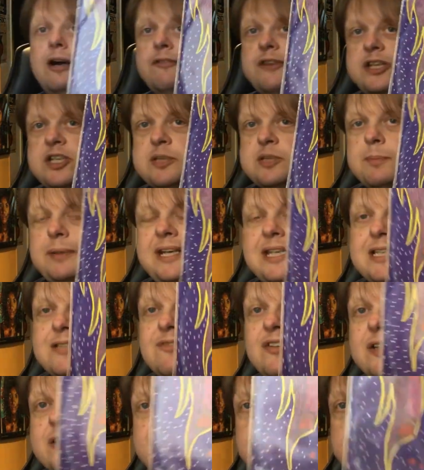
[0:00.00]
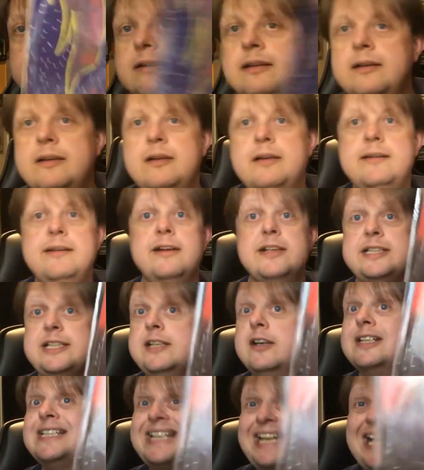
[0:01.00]
12 inch, but it's been
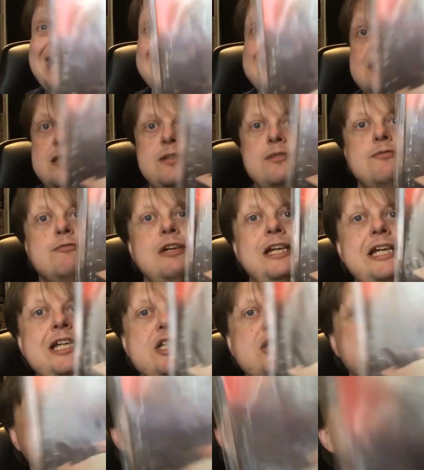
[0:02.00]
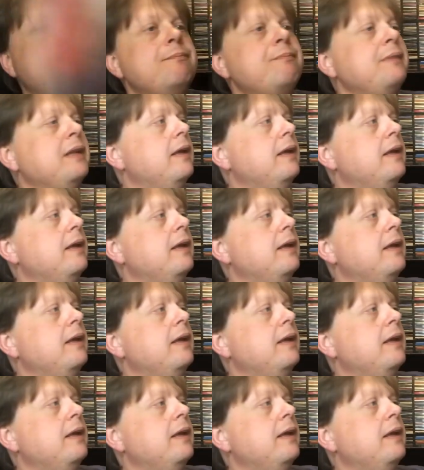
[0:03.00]
1998 reissue,